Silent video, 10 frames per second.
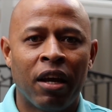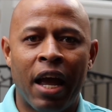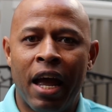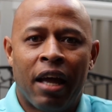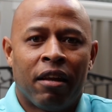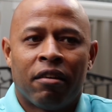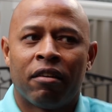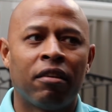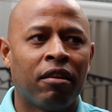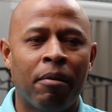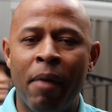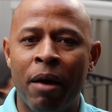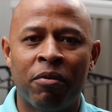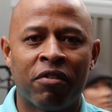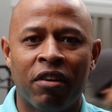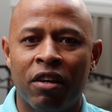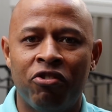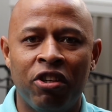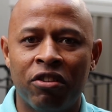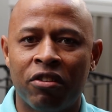and the man was a,
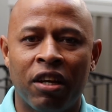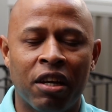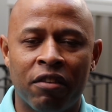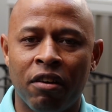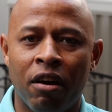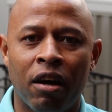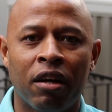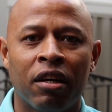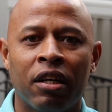genius on the guitar.